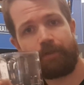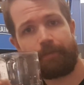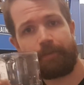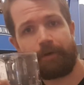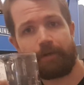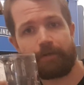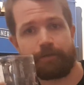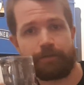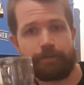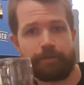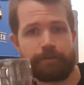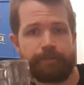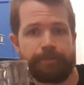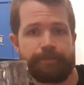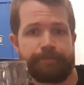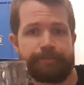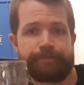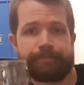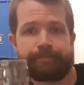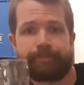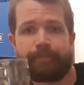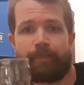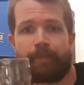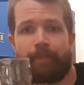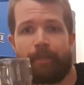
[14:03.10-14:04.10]
the bottle,
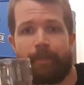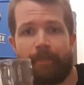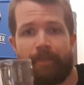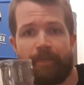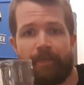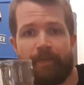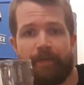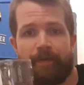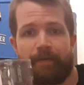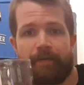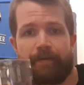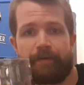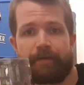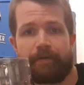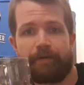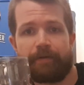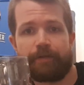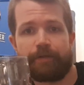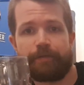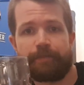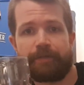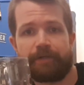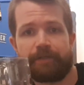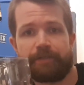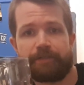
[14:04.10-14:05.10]

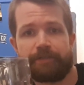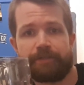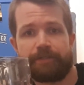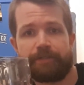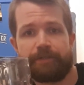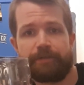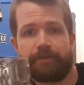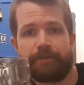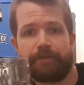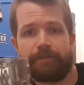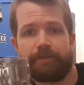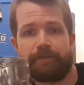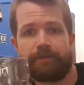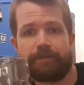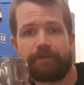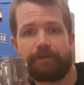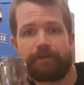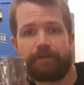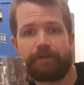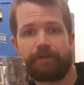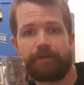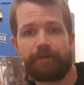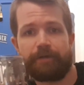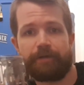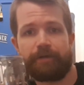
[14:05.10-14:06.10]
you might
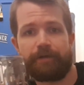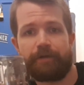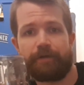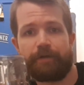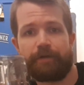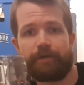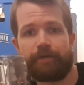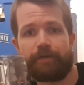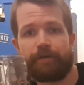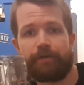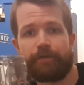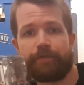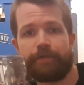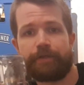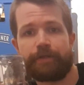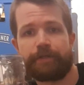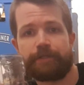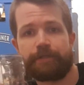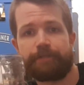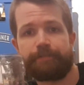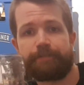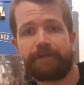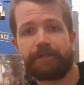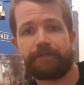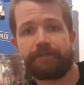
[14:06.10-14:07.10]

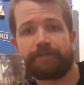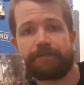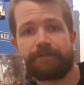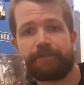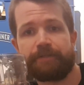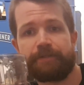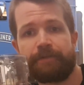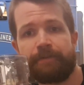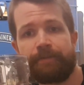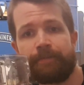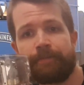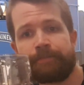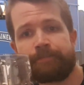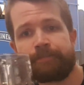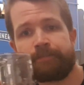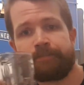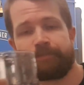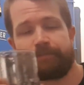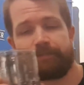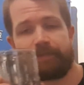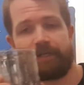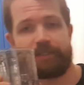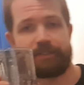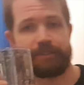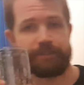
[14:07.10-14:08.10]
think, but
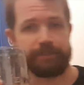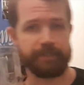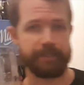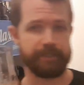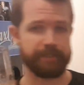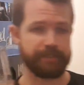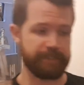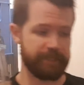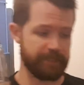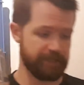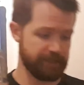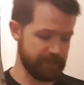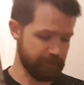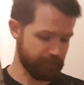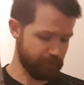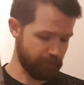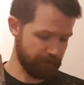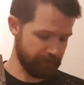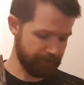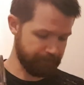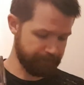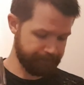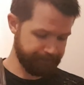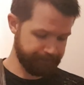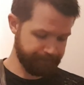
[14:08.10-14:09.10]
it's a nice tasting
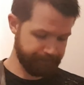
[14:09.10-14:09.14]
one.